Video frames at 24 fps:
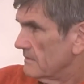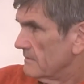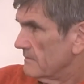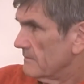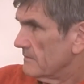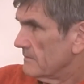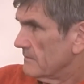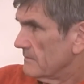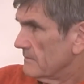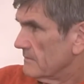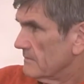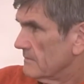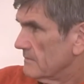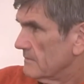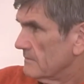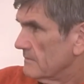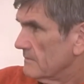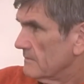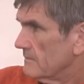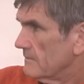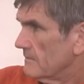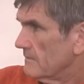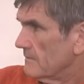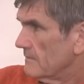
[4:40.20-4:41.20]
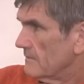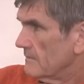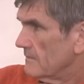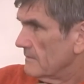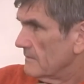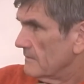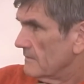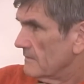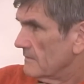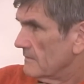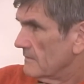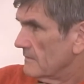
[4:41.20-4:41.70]

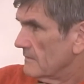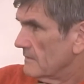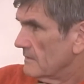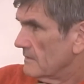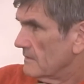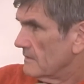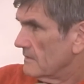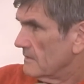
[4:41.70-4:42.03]
Nobody speaks.